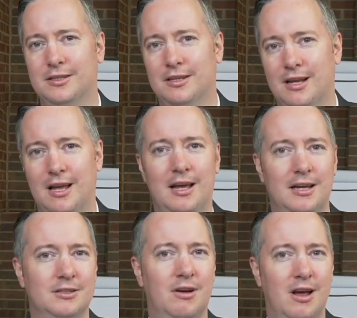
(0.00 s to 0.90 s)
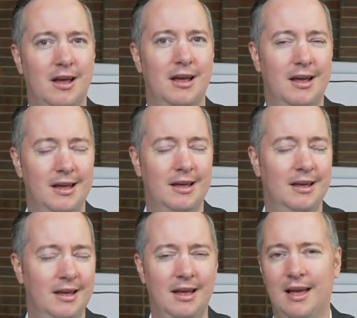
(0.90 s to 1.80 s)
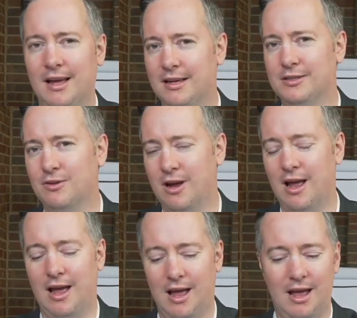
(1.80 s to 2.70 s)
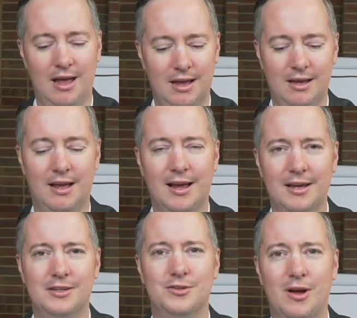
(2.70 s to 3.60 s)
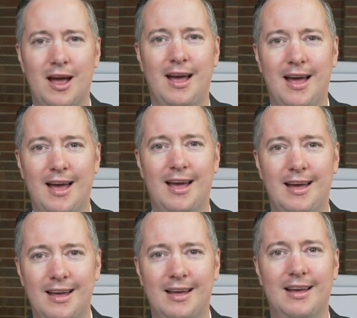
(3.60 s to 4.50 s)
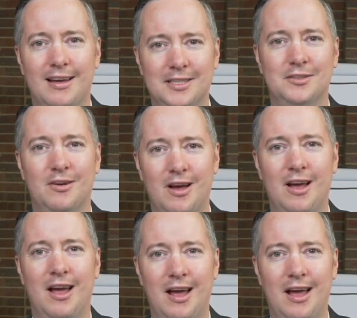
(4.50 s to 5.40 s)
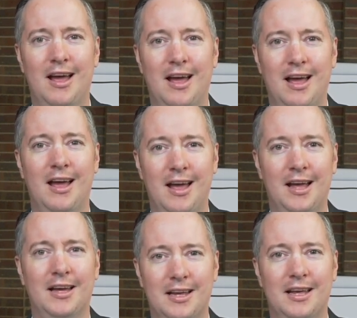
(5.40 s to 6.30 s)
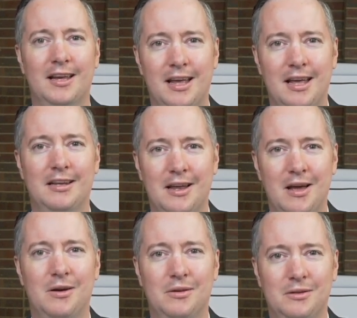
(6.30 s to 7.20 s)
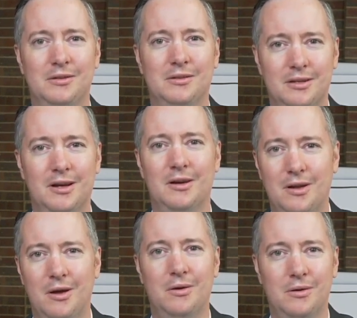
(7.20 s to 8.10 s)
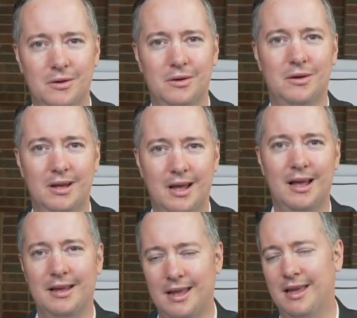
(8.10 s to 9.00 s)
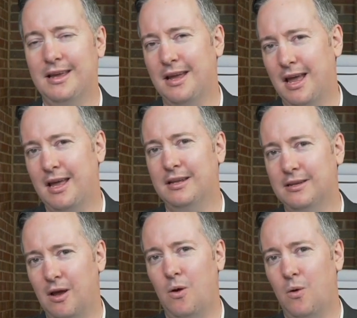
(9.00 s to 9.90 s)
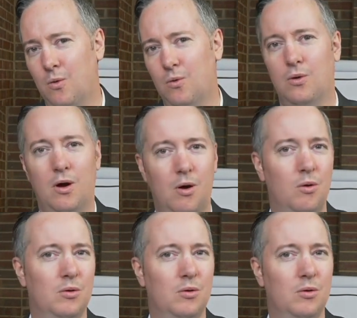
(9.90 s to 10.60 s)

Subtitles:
I done tried, I done tried, I done tried hard, I done tried. I can't get me no, oh no, and I can't get no, oh no.